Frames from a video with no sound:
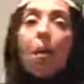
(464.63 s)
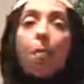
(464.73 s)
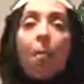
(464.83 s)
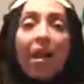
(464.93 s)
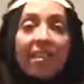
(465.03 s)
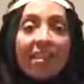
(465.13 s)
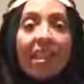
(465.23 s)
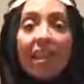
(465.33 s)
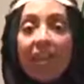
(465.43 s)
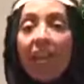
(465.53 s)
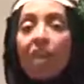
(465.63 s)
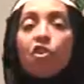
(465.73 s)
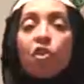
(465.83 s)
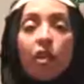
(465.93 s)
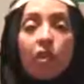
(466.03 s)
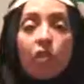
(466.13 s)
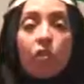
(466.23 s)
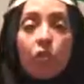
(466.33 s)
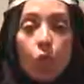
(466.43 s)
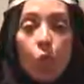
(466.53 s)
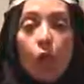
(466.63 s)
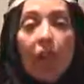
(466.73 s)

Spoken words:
My dedication to what